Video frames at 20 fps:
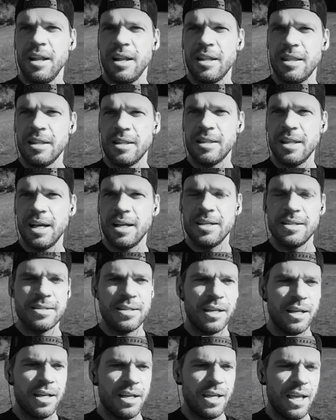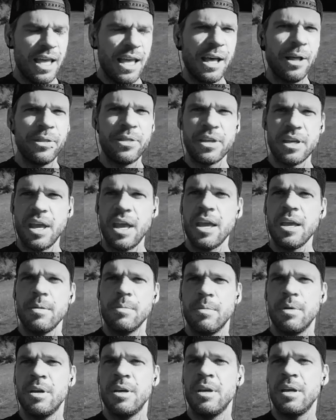And I think that is a, a healthy
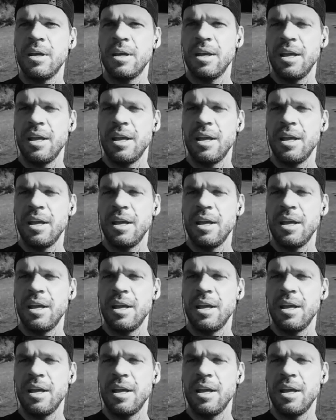aim.